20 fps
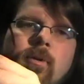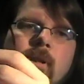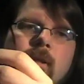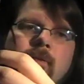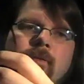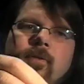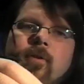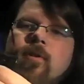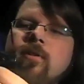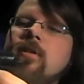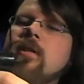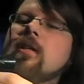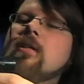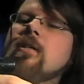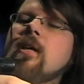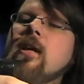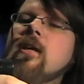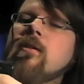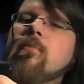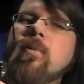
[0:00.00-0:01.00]
of the first things
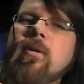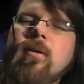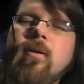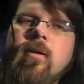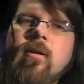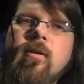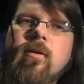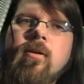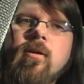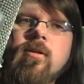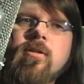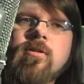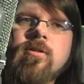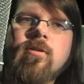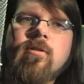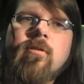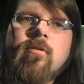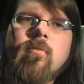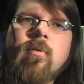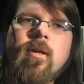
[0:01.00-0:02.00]
I had to be
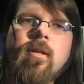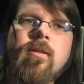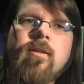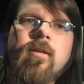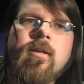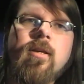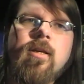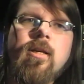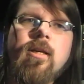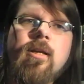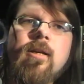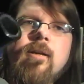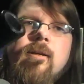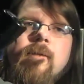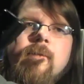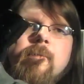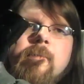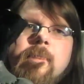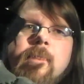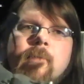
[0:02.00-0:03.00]
concerned with
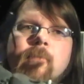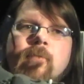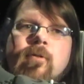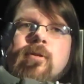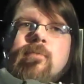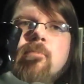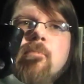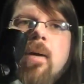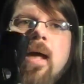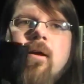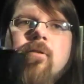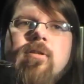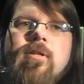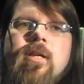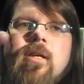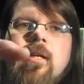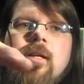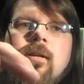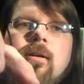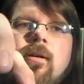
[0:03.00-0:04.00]
was
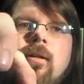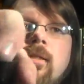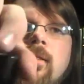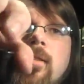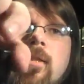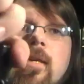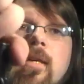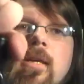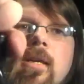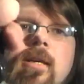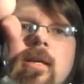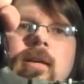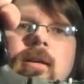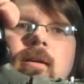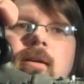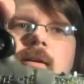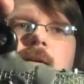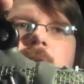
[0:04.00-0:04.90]
mounting the